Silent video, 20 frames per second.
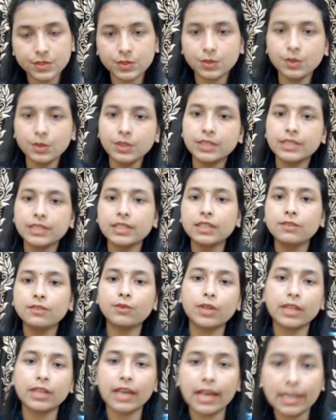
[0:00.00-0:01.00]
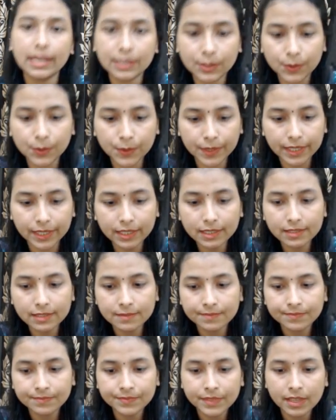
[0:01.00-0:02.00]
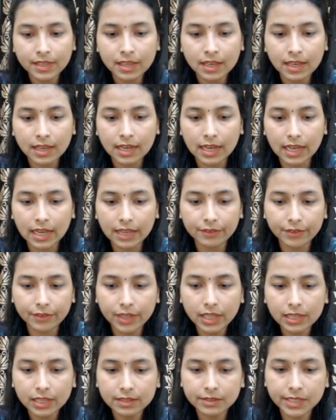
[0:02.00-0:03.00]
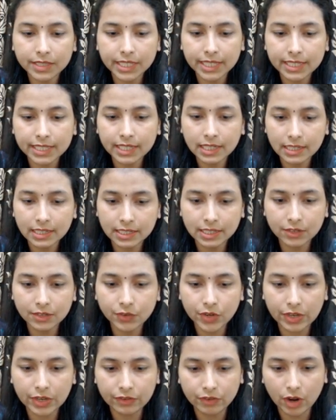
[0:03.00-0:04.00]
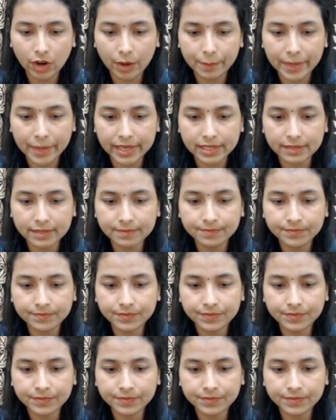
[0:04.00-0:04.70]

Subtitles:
So here what I'll do is I will create a new environment.